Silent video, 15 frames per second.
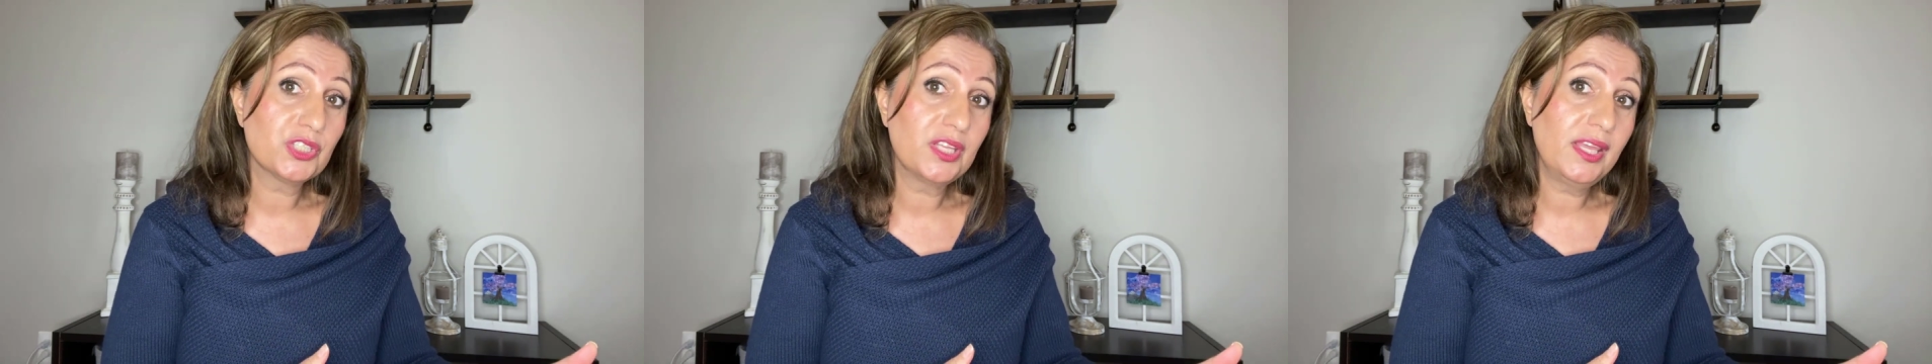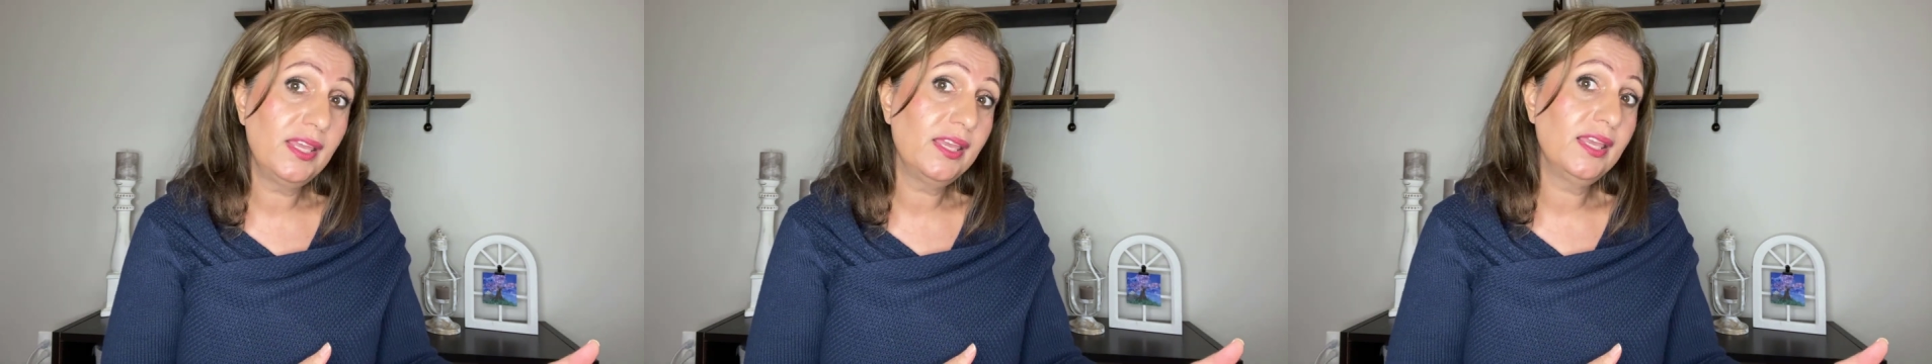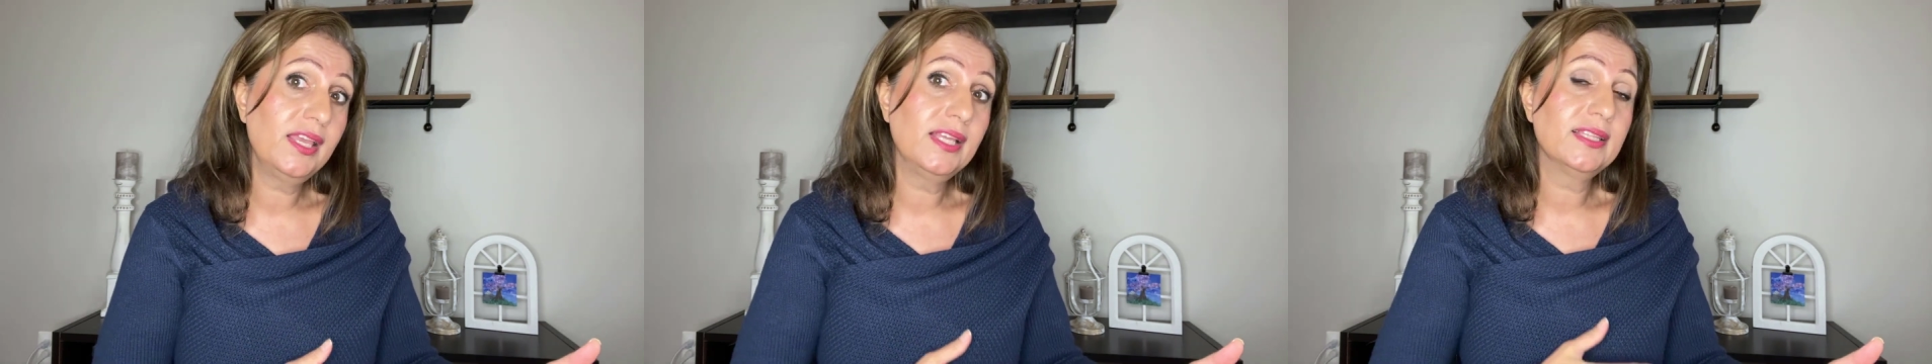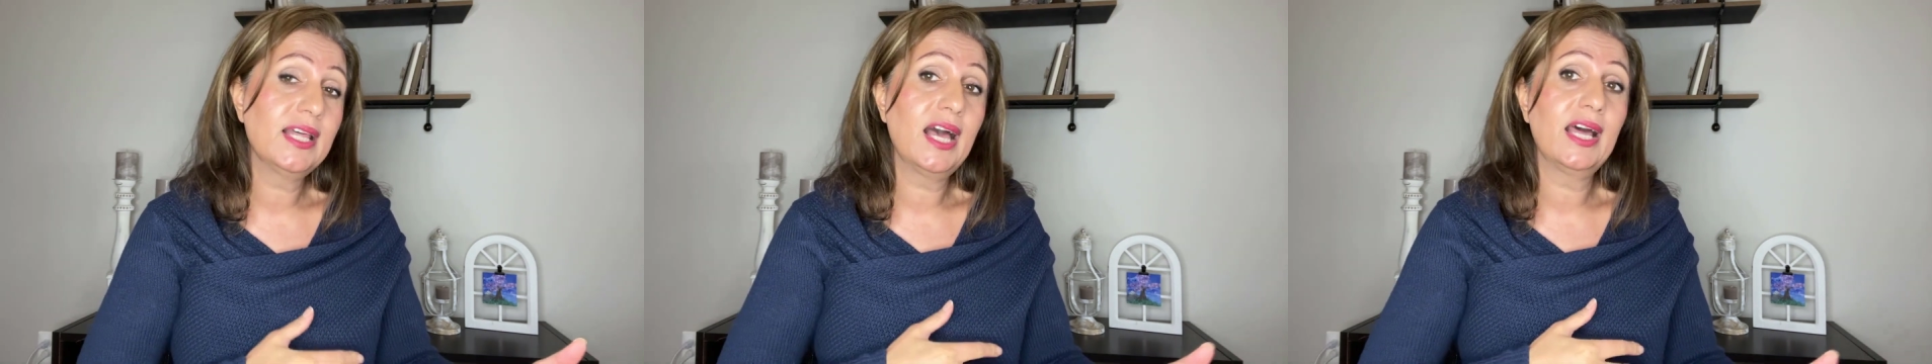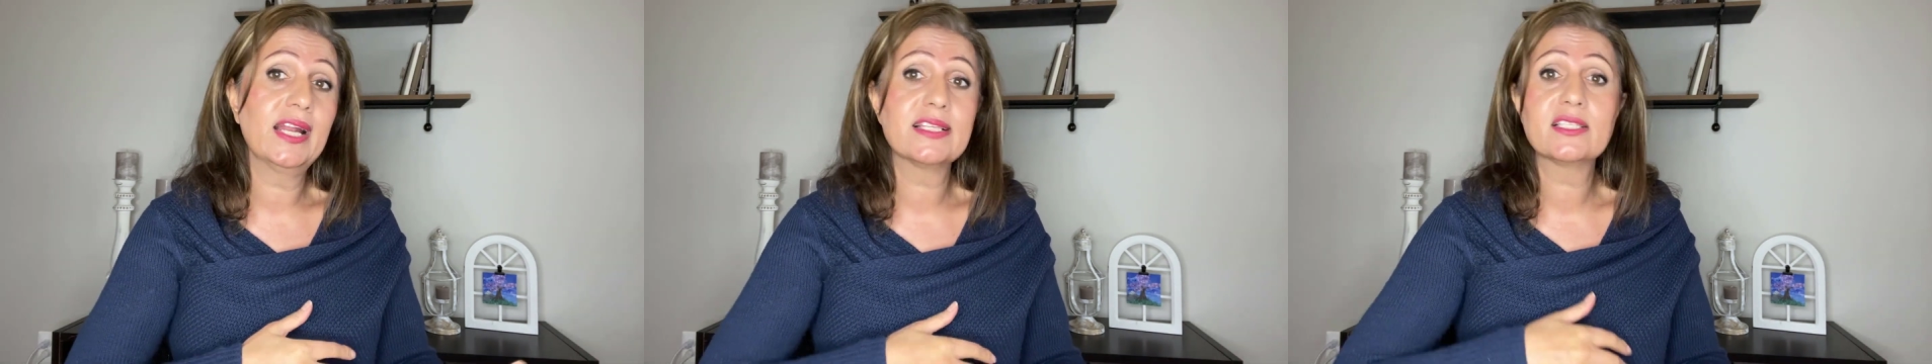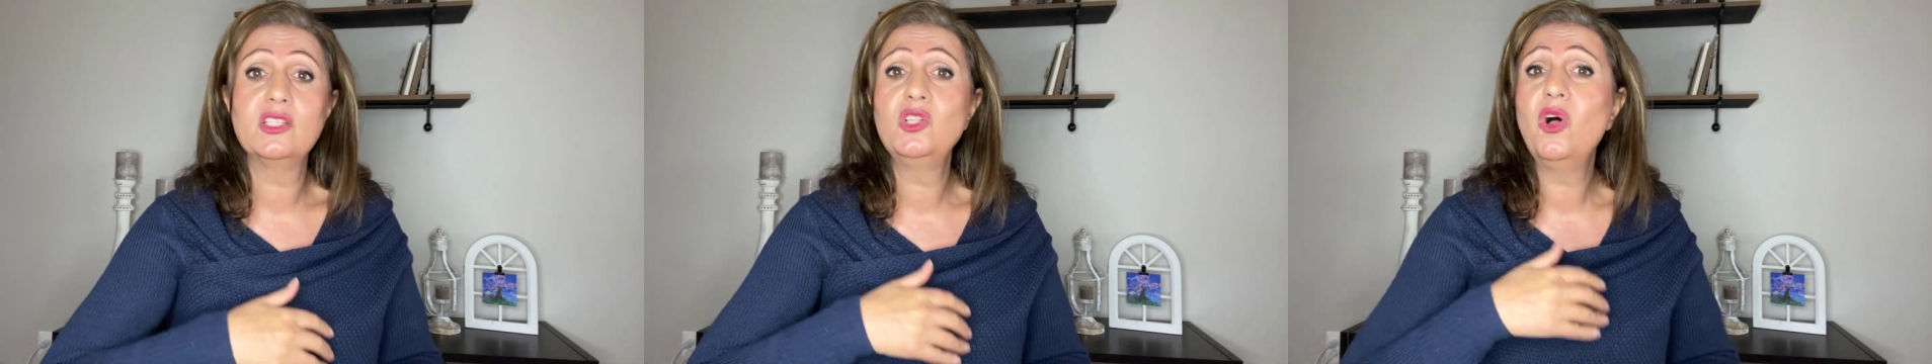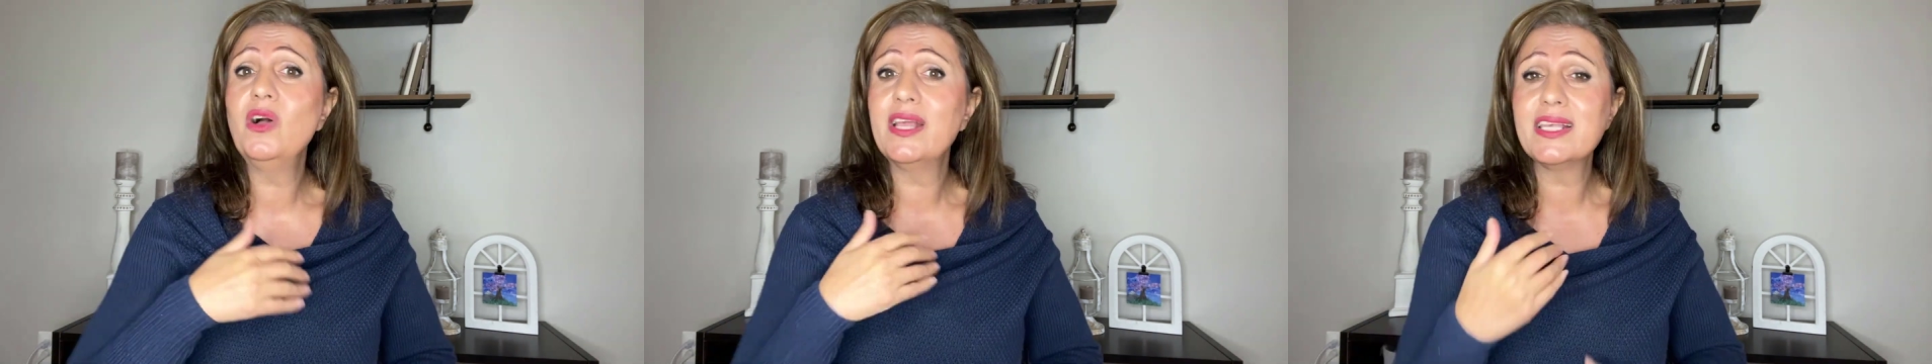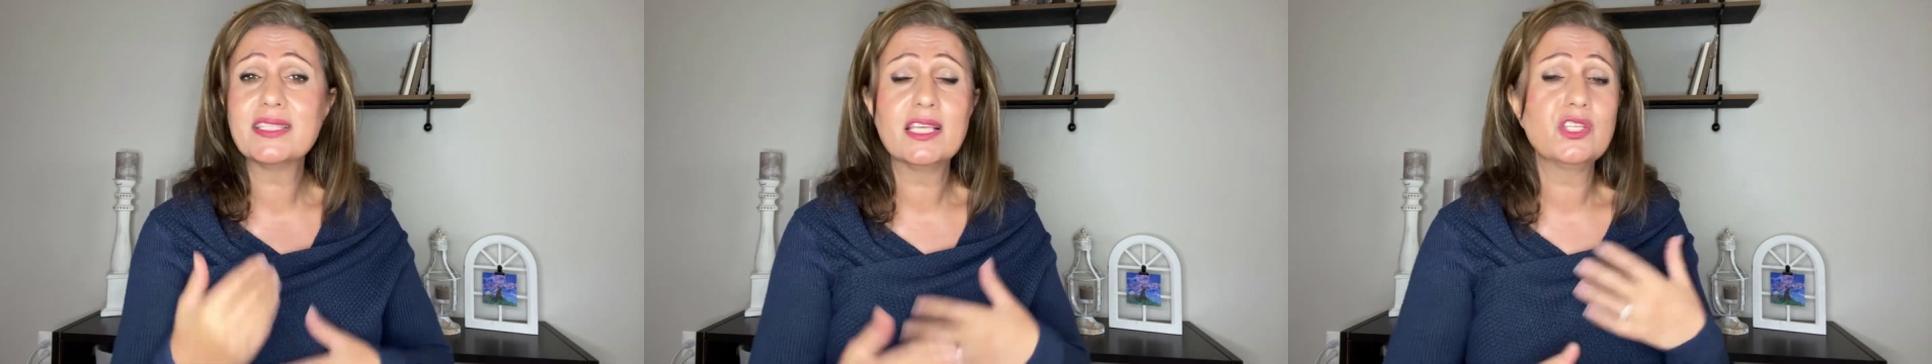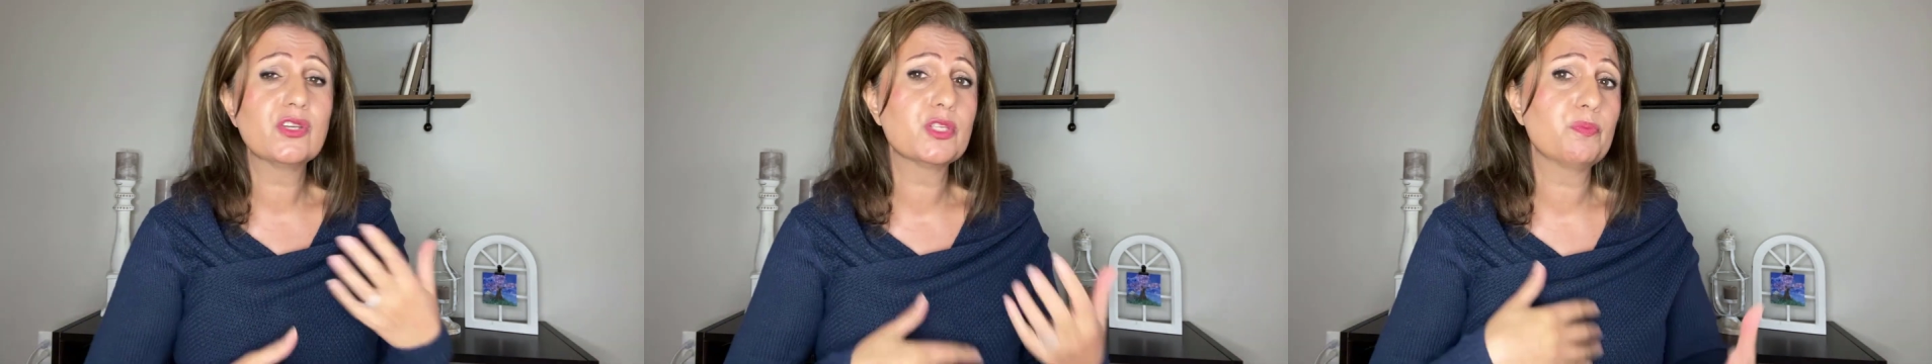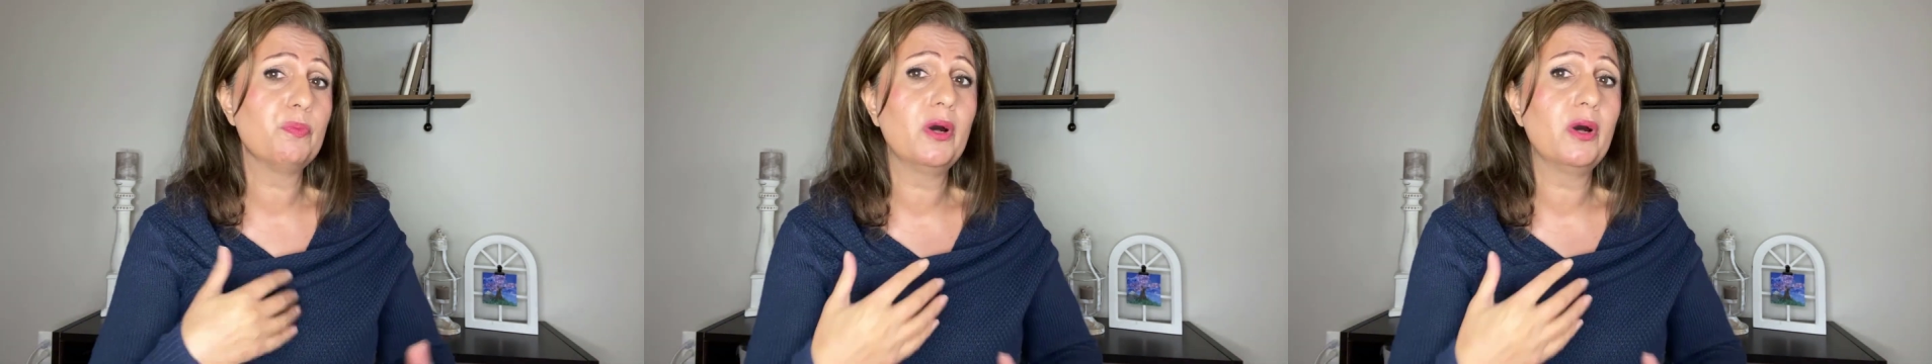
thinking that as long as they just